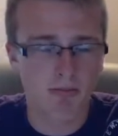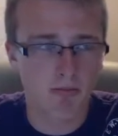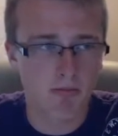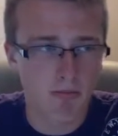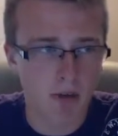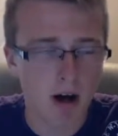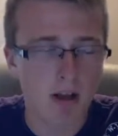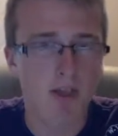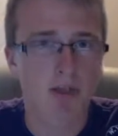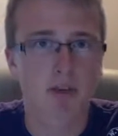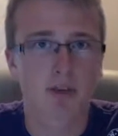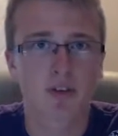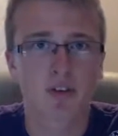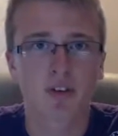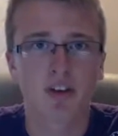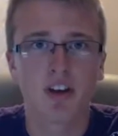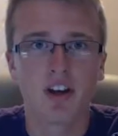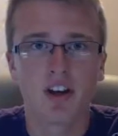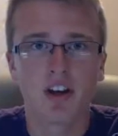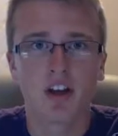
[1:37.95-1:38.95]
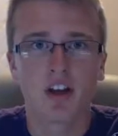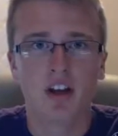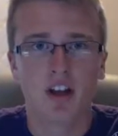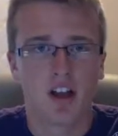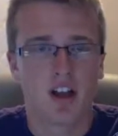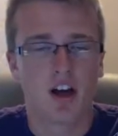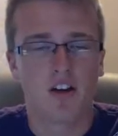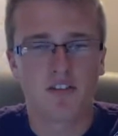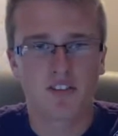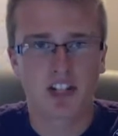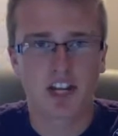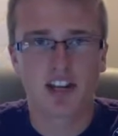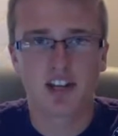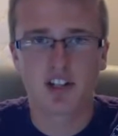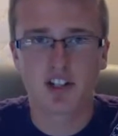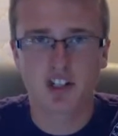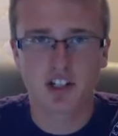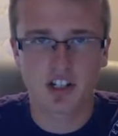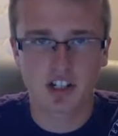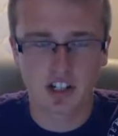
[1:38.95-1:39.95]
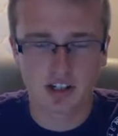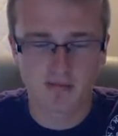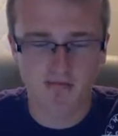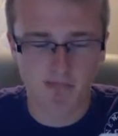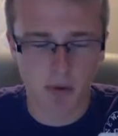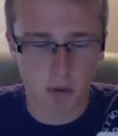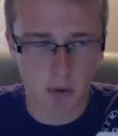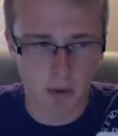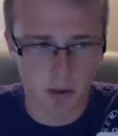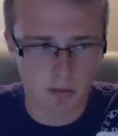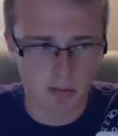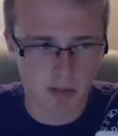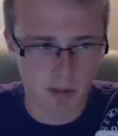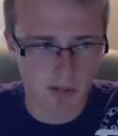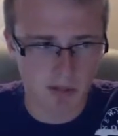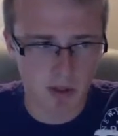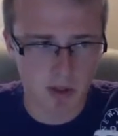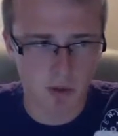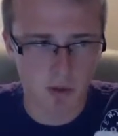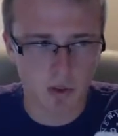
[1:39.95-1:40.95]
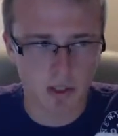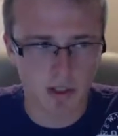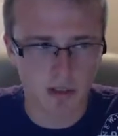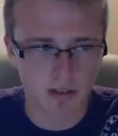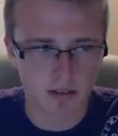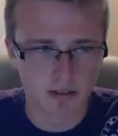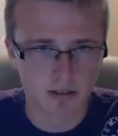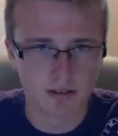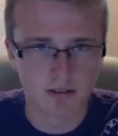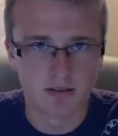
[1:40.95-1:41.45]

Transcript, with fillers: months of tension and boredom in between.